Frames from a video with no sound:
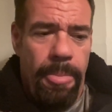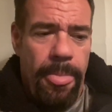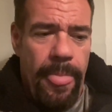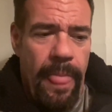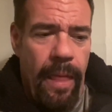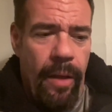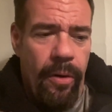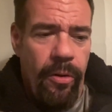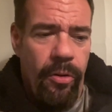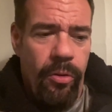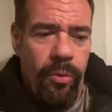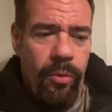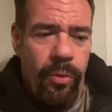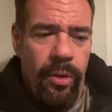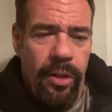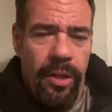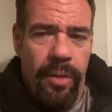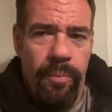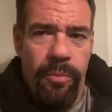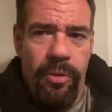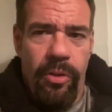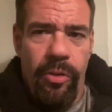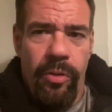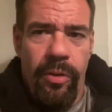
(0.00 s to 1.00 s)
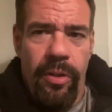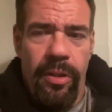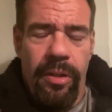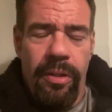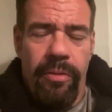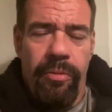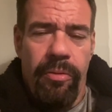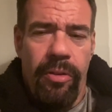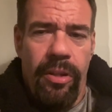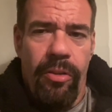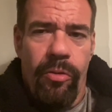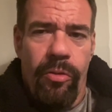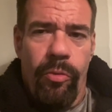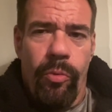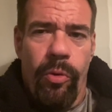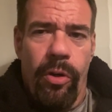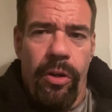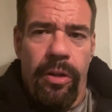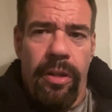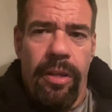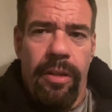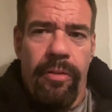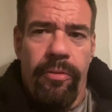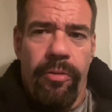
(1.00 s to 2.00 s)
you know, what I'm doing is
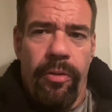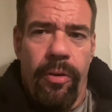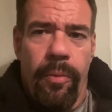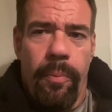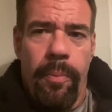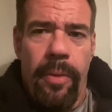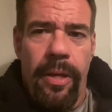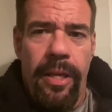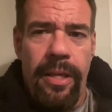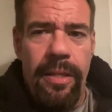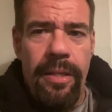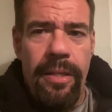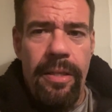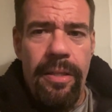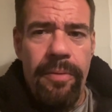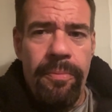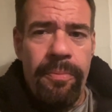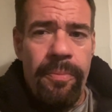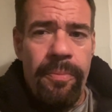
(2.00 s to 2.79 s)
working for me